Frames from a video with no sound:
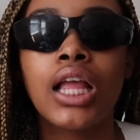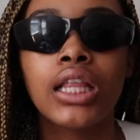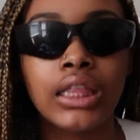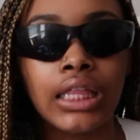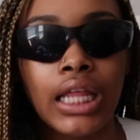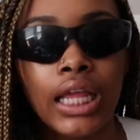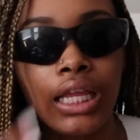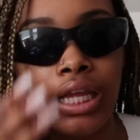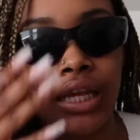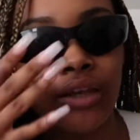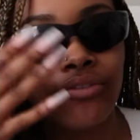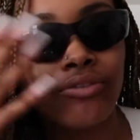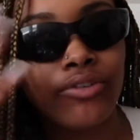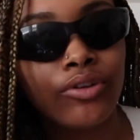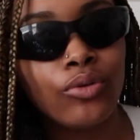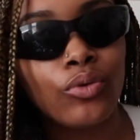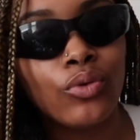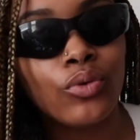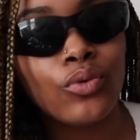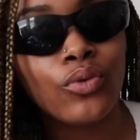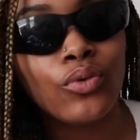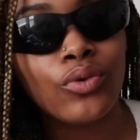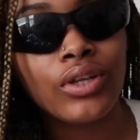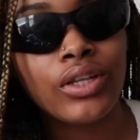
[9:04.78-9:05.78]
They give
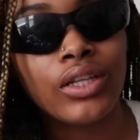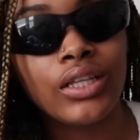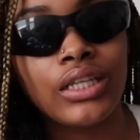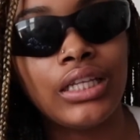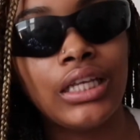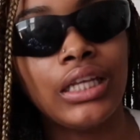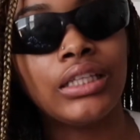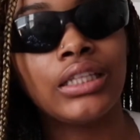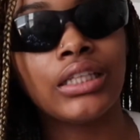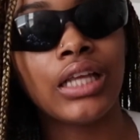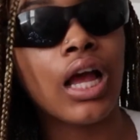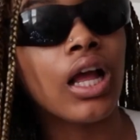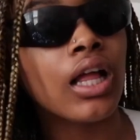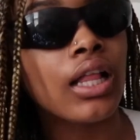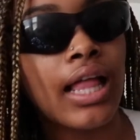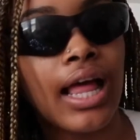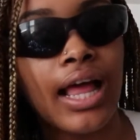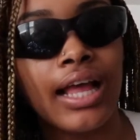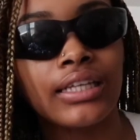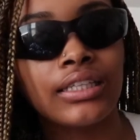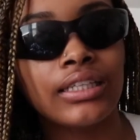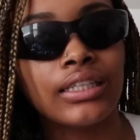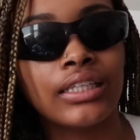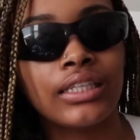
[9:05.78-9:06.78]
you these
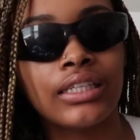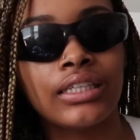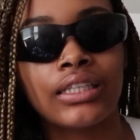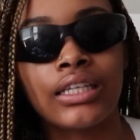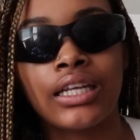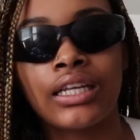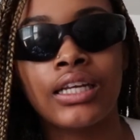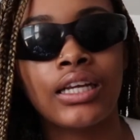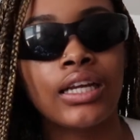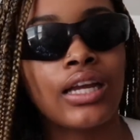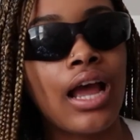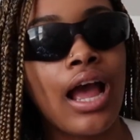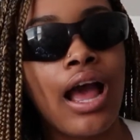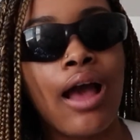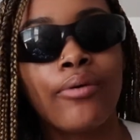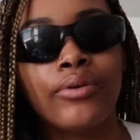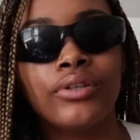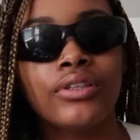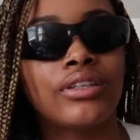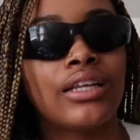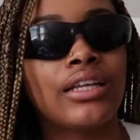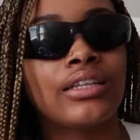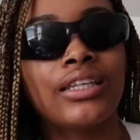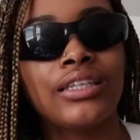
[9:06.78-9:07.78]
sunglasses, and I
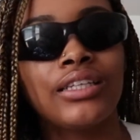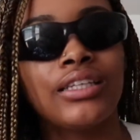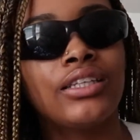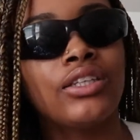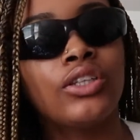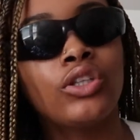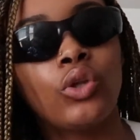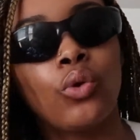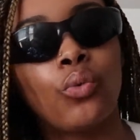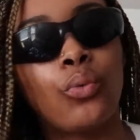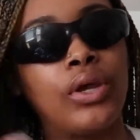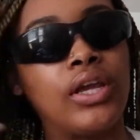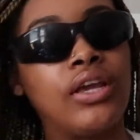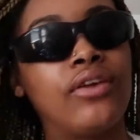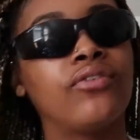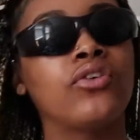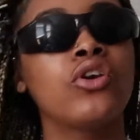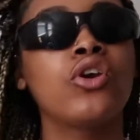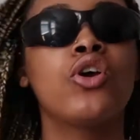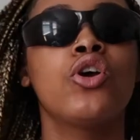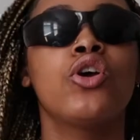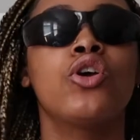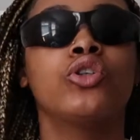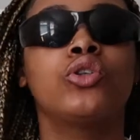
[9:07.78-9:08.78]
was like, this isn't the wave.
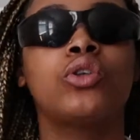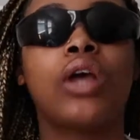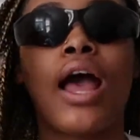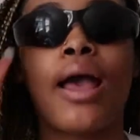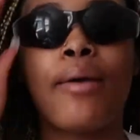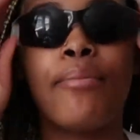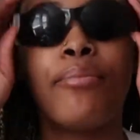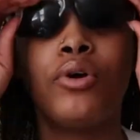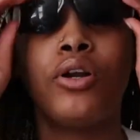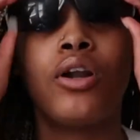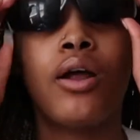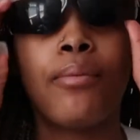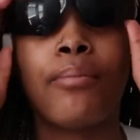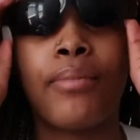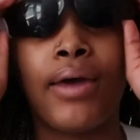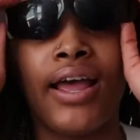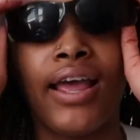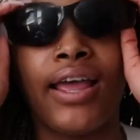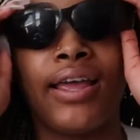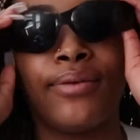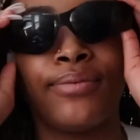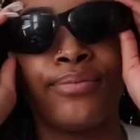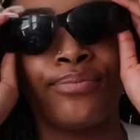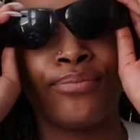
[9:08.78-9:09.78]
So I put on
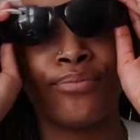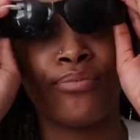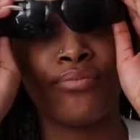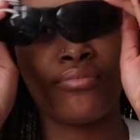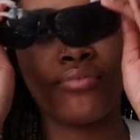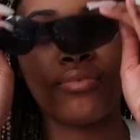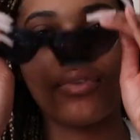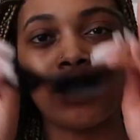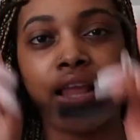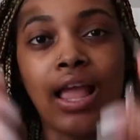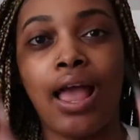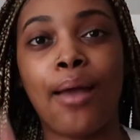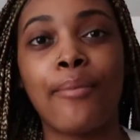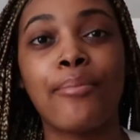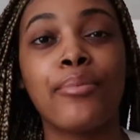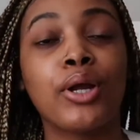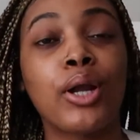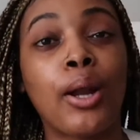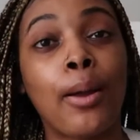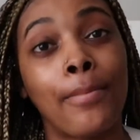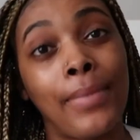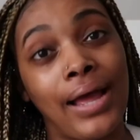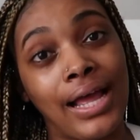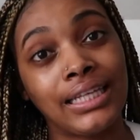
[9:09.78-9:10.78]

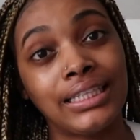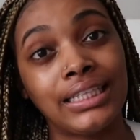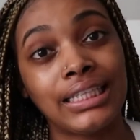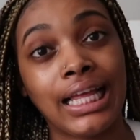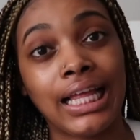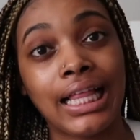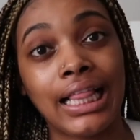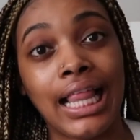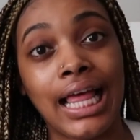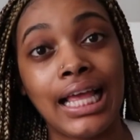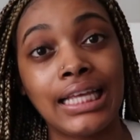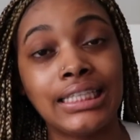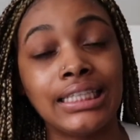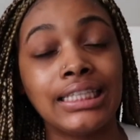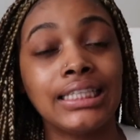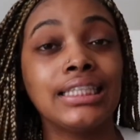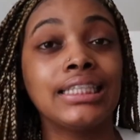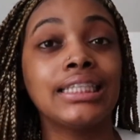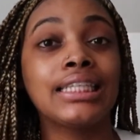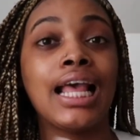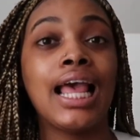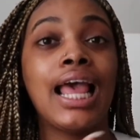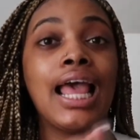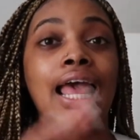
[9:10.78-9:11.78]
my sunglasses.